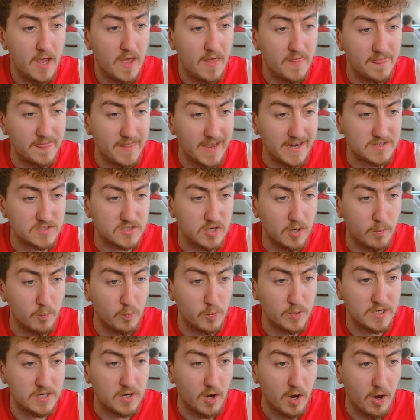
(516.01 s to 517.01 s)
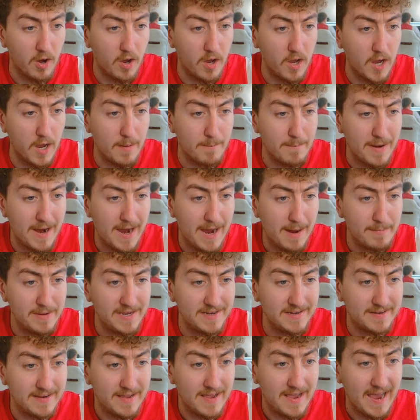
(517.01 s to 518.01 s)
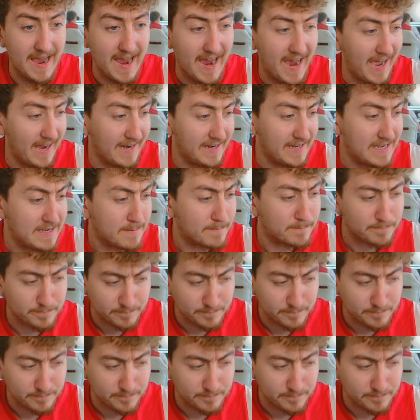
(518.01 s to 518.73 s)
Next up, we got Mohamed Hani.